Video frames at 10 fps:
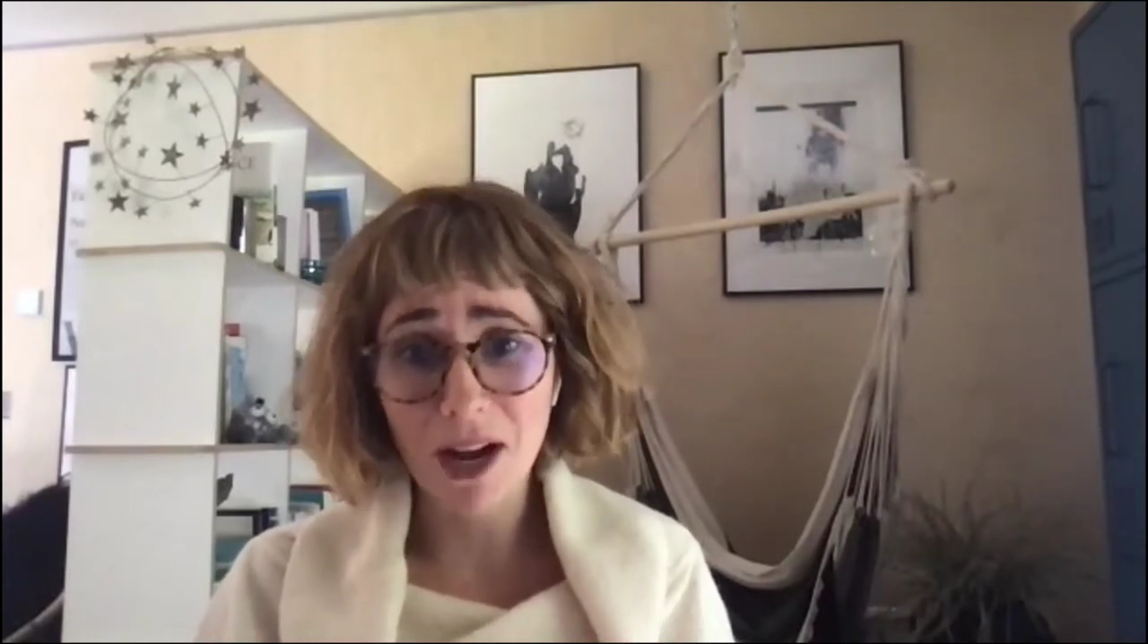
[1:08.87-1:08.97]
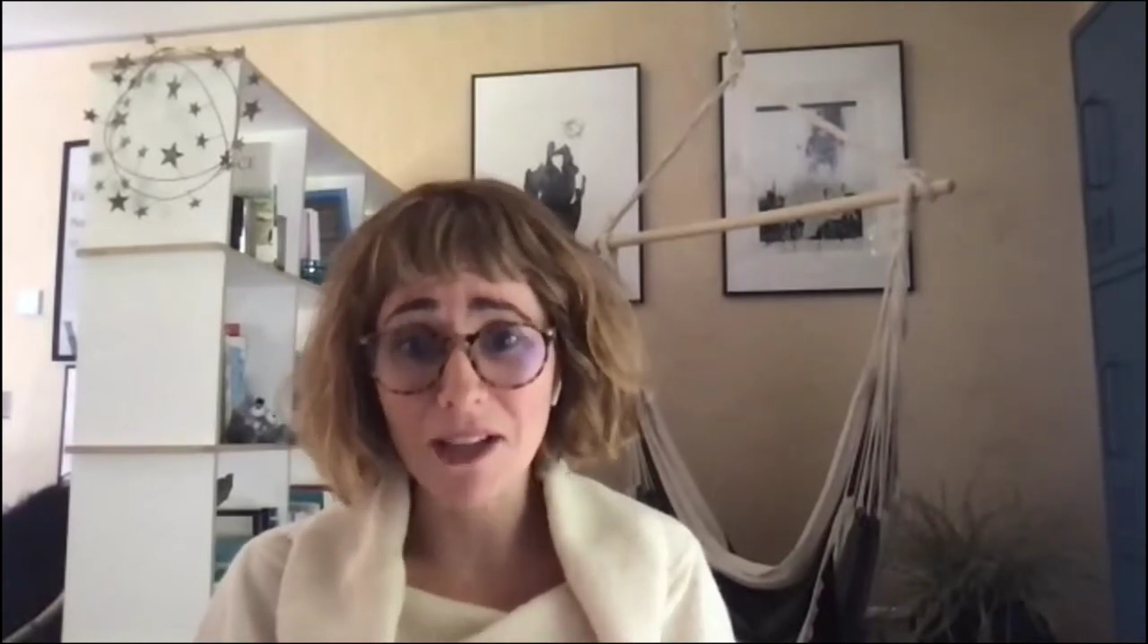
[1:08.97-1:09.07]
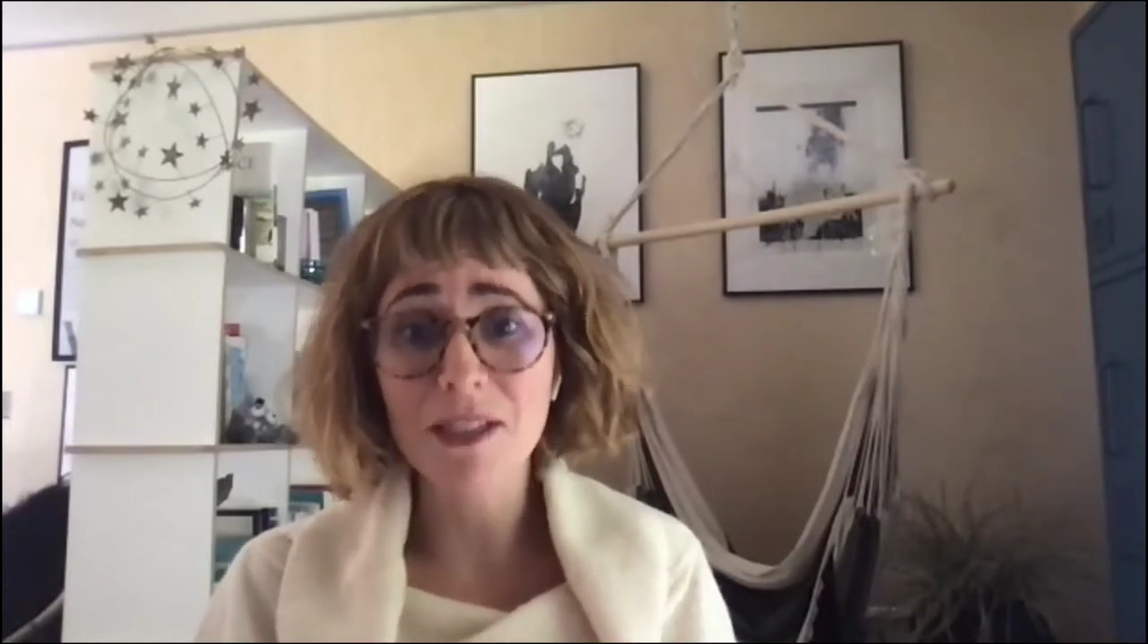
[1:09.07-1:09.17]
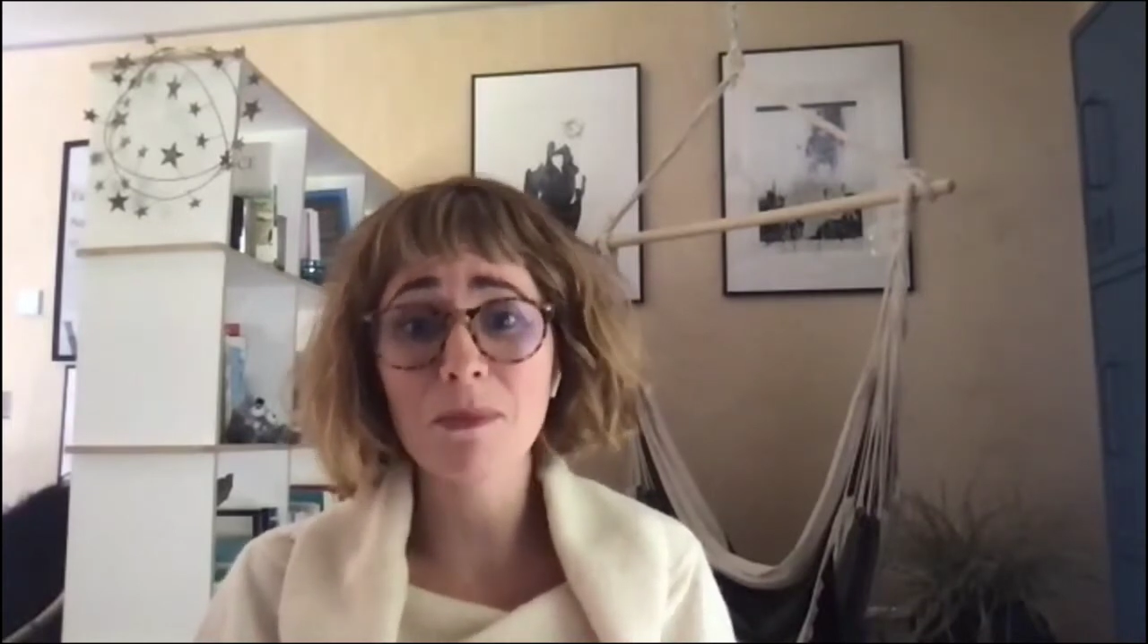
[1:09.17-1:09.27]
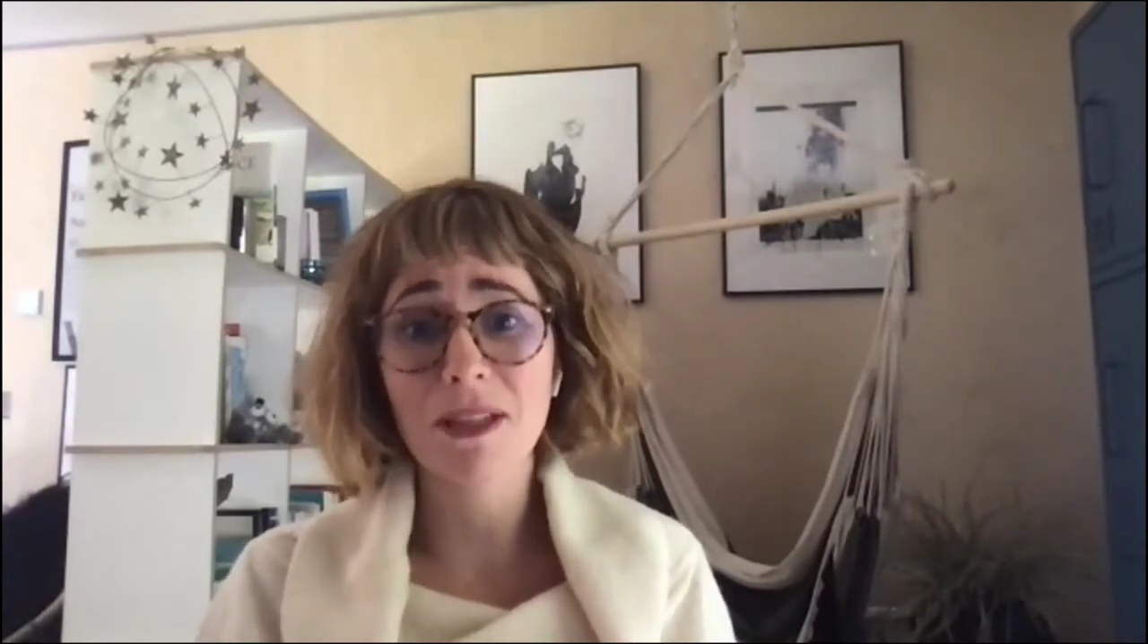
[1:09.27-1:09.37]

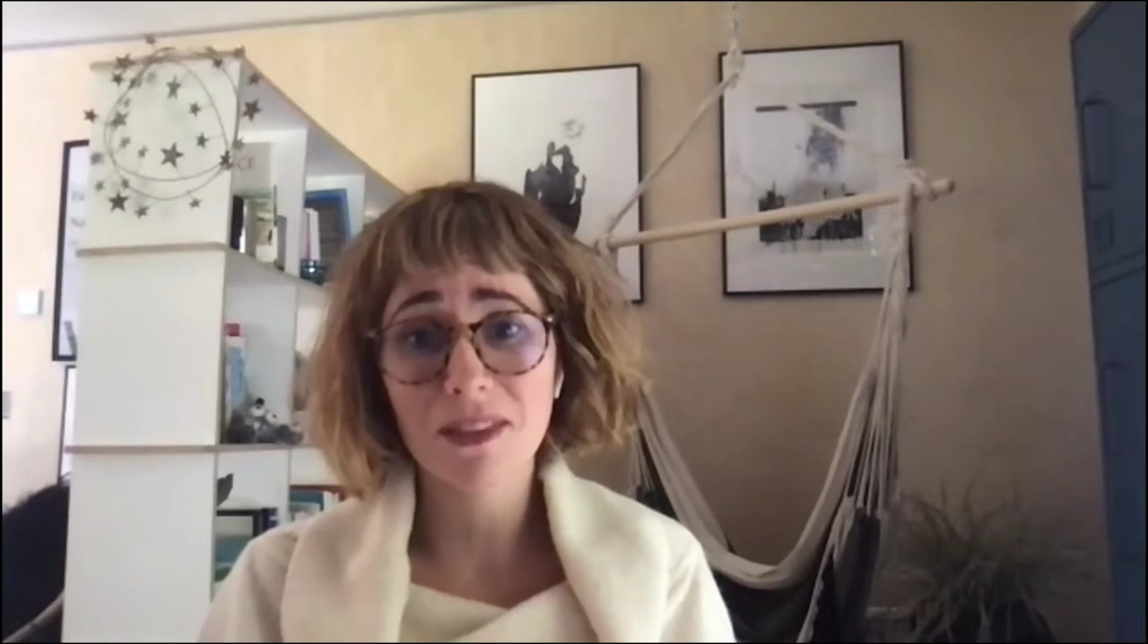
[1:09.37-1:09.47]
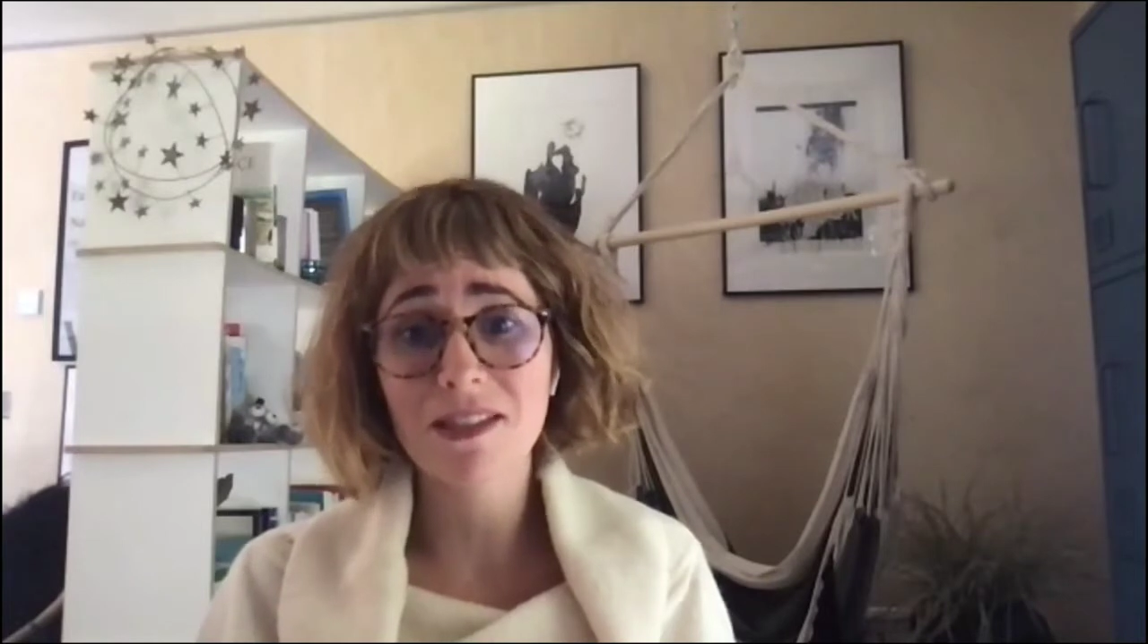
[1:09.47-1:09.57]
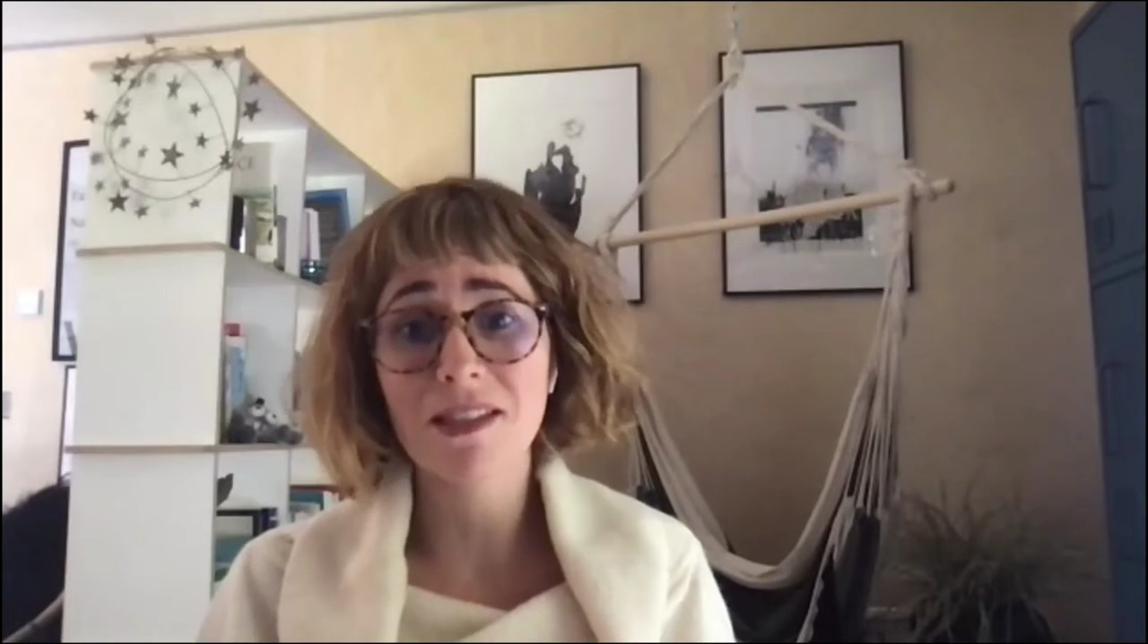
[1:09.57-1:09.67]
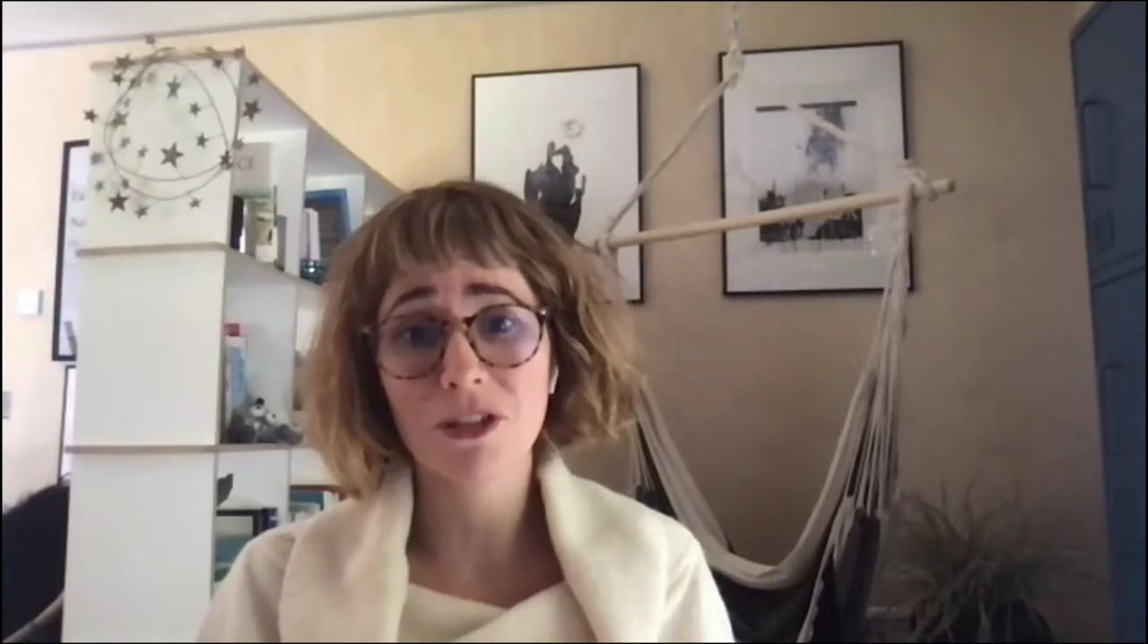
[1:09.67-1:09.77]
has been this